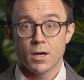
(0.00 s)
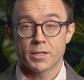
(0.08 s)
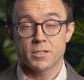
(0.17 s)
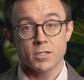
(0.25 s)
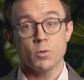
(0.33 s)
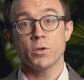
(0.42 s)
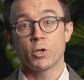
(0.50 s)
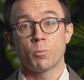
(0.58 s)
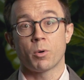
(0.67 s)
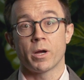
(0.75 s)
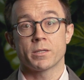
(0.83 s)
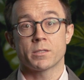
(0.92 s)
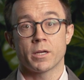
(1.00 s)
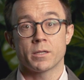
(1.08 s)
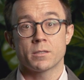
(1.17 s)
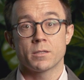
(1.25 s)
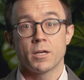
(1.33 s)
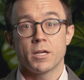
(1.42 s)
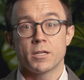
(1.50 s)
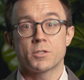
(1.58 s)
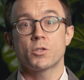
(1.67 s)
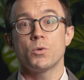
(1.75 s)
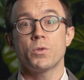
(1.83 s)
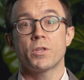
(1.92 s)
A serial process is
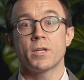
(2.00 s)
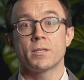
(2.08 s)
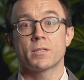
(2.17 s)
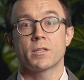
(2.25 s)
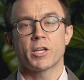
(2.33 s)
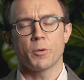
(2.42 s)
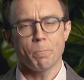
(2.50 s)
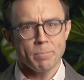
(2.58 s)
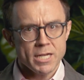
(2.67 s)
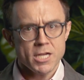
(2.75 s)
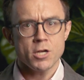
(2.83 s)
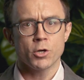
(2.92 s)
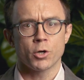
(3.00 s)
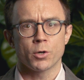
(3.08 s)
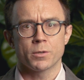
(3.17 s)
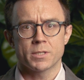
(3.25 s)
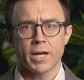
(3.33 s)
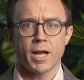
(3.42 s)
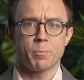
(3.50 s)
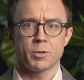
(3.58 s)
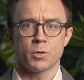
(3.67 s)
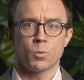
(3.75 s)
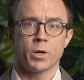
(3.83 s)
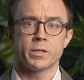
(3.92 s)
2 things that appear to happen
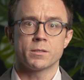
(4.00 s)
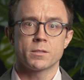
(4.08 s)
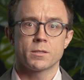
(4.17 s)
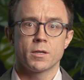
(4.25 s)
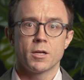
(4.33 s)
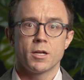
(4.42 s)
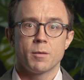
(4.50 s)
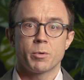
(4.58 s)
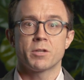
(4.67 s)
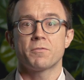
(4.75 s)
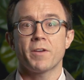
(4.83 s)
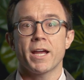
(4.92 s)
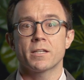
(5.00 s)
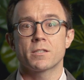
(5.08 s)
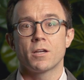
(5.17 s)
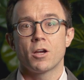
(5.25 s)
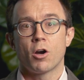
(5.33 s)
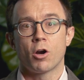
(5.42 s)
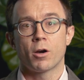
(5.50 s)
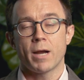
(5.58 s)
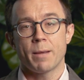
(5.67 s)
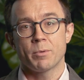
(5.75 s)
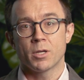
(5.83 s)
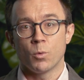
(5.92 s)
at once, but in fact are
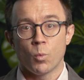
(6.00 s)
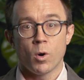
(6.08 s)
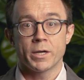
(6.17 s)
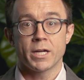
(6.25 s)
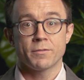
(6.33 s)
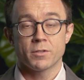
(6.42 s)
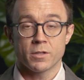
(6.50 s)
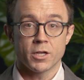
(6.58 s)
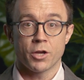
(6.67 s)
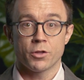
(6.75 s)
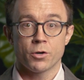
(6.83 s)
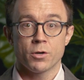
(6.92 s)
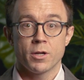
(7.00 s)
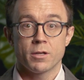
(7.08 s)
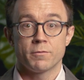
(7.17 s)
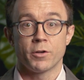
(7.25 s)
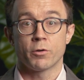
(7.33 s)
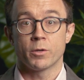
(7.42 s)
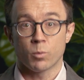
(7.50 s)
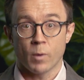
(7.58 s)
happening one after the other very